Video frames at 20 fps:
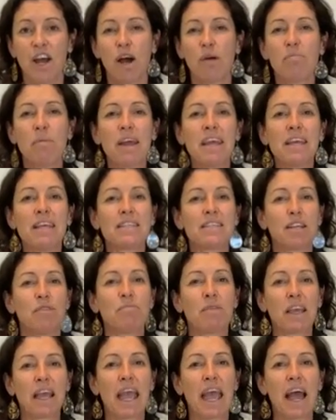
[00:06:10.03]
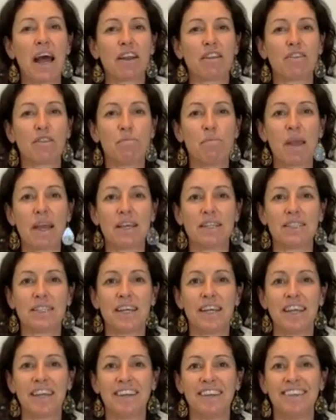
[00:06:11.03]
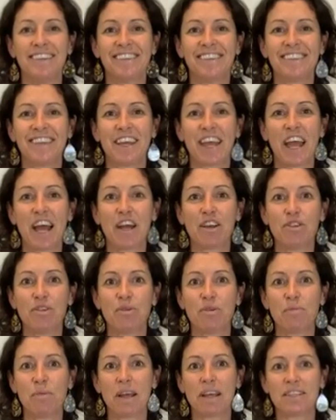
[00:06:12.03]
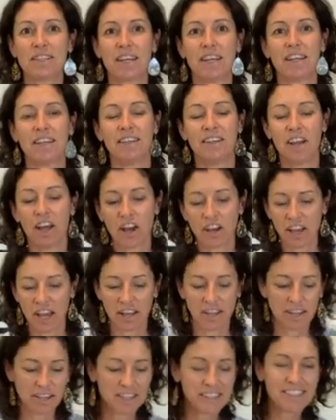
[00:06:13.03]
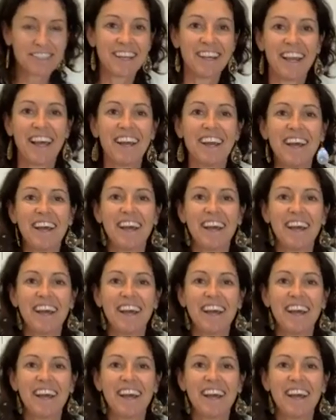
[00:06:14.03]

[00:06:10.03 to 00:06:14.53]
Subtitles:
I'm making something out of the magazine, our new magazine. Okay, see you